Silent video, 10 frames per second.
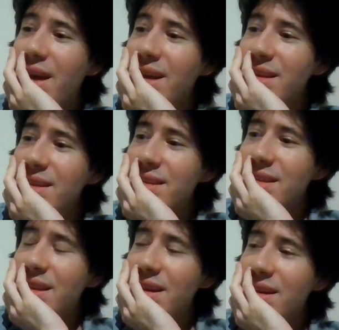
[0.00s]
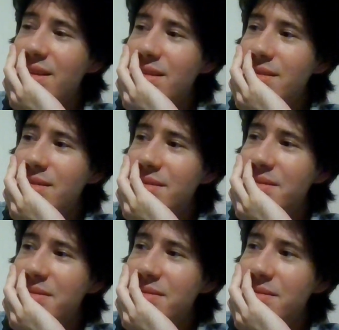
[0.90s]
and
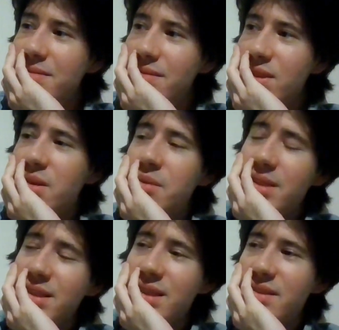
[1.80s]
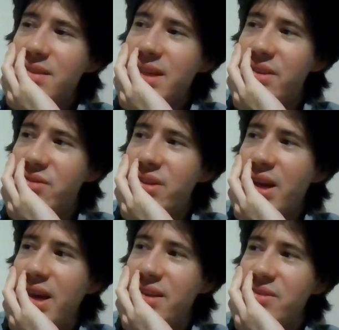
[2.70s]
and Nicolas Cage
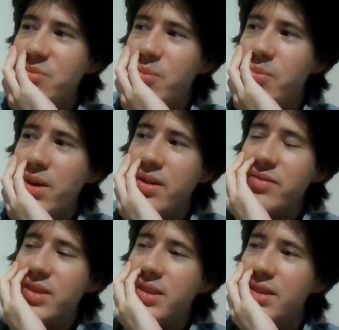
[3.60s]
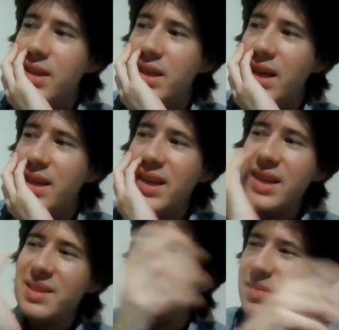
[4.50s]
has he
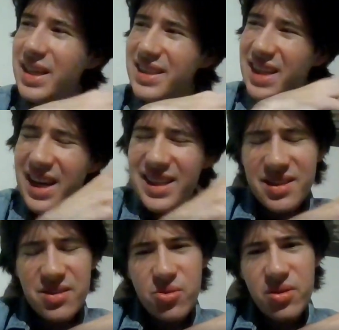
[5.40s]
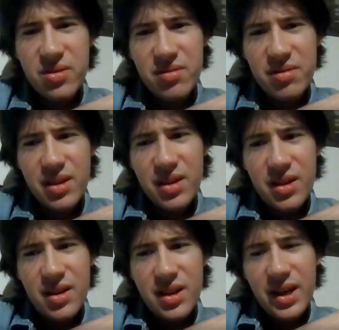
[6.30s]
has some anxiety disorder,
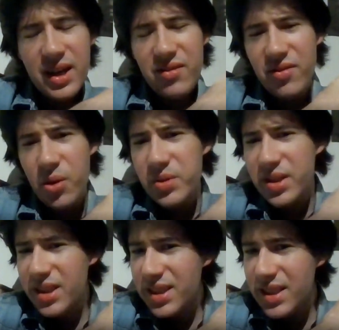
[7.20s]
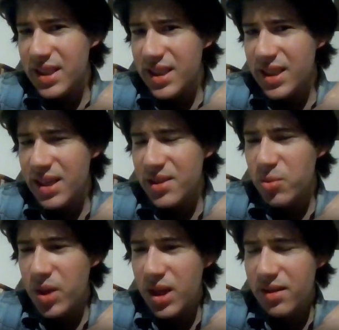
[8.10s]
kind of OCD
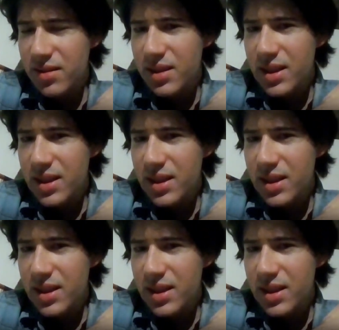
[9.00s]
as well.